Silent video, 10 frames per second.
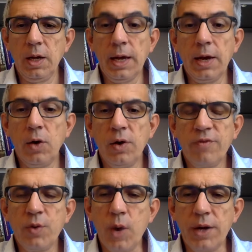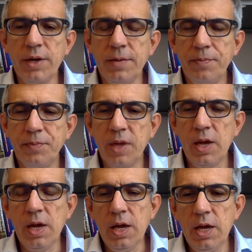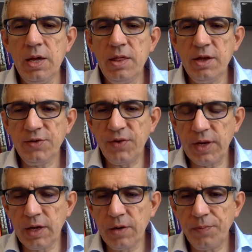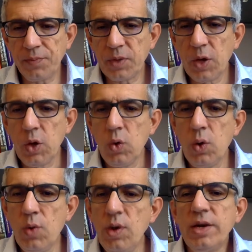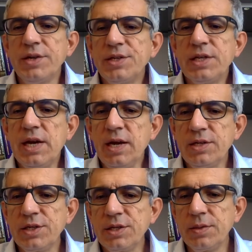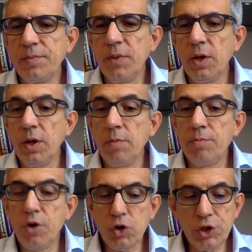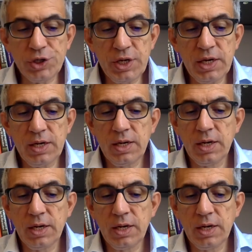Hello everyone. In this video, we will discuss purchasing,